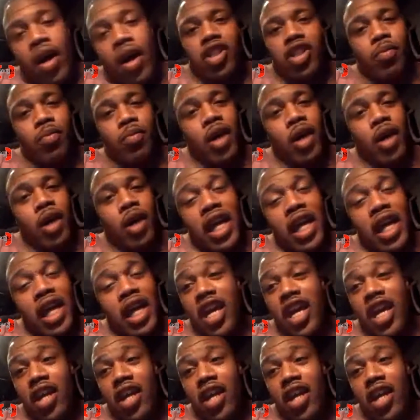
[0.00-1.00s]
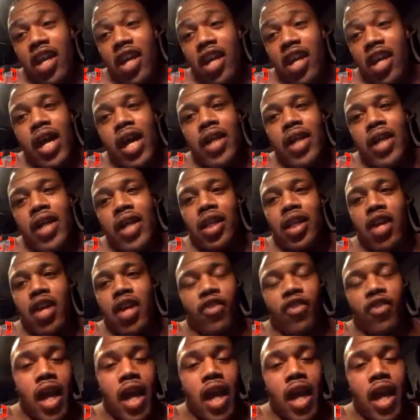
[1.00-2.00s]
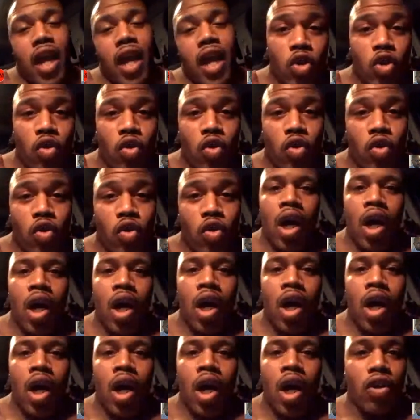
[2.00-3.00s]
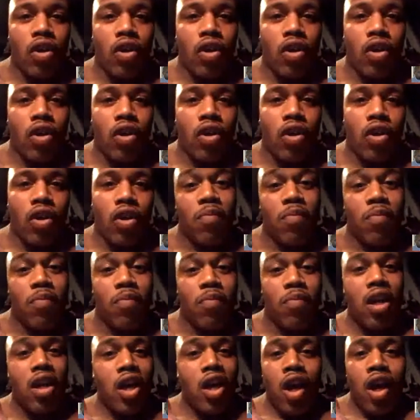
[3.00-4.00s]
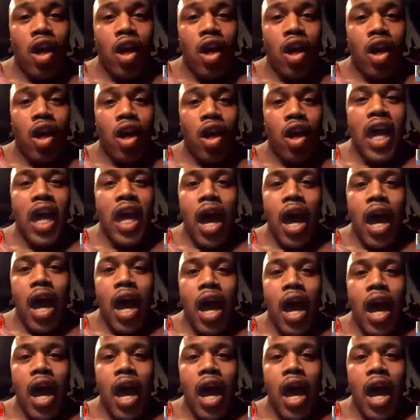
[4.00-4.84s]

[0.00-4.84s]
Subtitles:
Awesome. Thank you guys again for the opportunity to see me. Reach out.